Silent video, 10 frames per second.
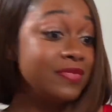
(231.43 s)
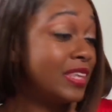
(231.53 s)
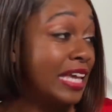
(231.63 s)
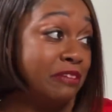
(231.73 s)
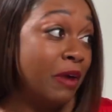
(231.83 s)

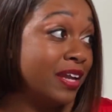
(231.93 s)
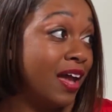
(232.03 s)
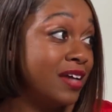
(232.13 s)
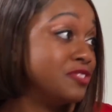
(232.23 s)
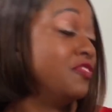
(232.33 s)
in my
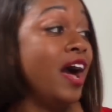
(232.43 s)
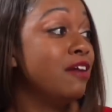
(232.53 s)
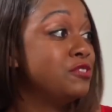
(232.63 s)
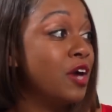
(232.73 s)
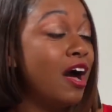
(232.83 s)
9 to
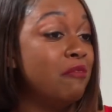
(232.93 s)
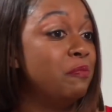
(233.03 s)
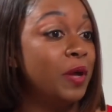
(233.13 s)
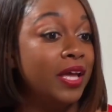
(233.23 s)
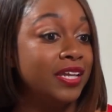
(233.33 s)
5 job,
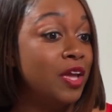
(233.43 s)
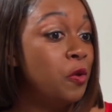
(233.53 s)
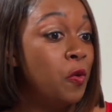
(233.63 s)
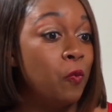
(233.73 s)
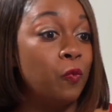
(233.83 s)
but
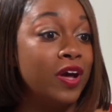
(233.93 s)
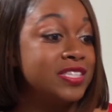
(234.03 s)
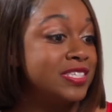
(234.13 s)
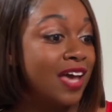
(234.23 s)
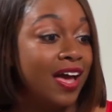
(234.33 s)

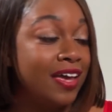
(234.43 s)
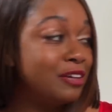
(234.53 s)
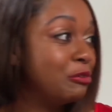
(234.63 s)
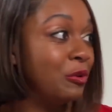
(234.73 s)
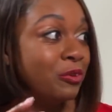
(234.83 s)
once I
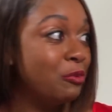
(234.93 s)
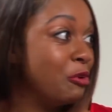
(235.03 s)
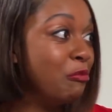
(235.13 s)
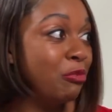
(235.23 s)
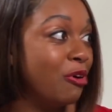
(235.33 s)
quote
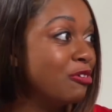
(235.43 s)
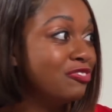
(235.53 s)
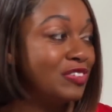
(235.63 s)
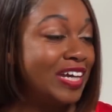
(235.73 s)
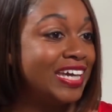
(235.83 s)
unquote broke
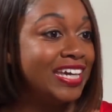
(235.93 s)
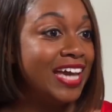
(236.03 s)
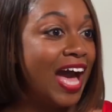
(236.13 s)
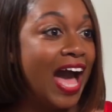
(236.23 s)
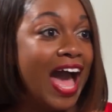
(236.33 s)

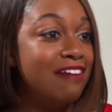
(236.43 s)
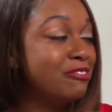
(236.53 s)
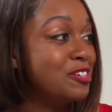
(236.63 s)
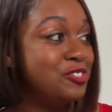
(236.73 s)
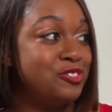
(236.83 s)
free, I
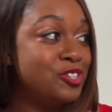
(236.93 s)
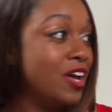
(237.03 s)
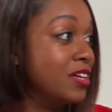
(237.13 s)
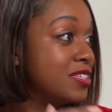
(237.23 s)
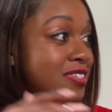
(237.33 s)
was
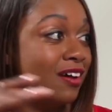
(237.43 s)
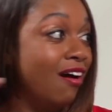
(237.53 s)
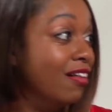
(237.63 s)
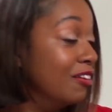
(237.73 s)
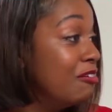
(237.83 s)
just
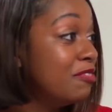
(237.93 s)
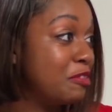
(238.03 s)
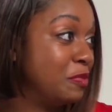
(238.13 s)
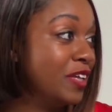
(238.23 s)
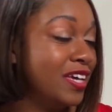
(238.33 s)
all over
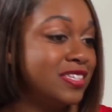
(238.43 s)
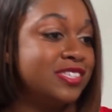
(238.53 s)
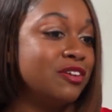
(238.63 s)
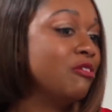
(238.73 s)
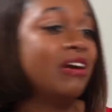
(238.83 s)
the place.
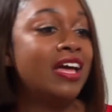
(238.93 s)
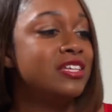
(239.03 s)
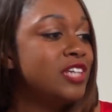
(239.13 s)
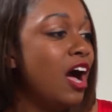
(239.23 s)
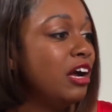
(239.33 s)
So
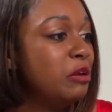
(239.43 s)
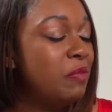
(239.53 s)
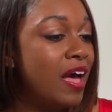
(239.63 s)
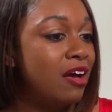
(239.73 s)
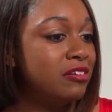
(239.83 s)
talk
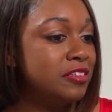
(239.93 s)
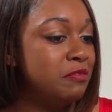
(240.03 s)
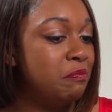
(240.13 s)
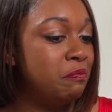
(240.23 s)
about